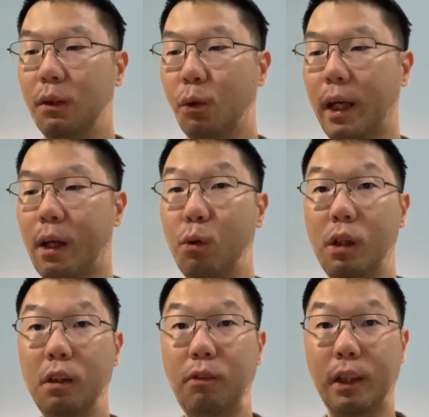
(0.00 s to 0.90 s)
you can
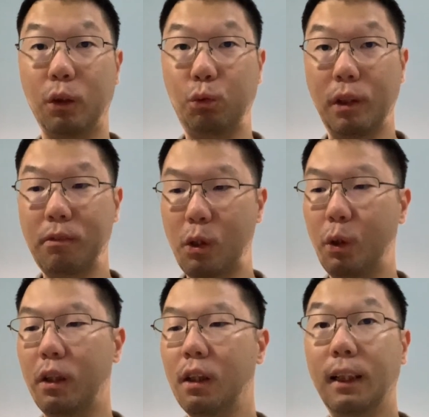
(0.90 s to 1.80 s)
Google for the SWIFT
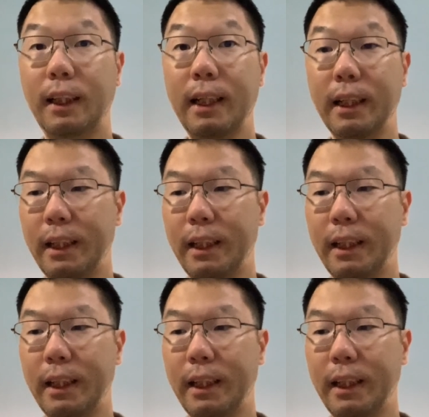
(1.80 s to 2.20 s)
code, then the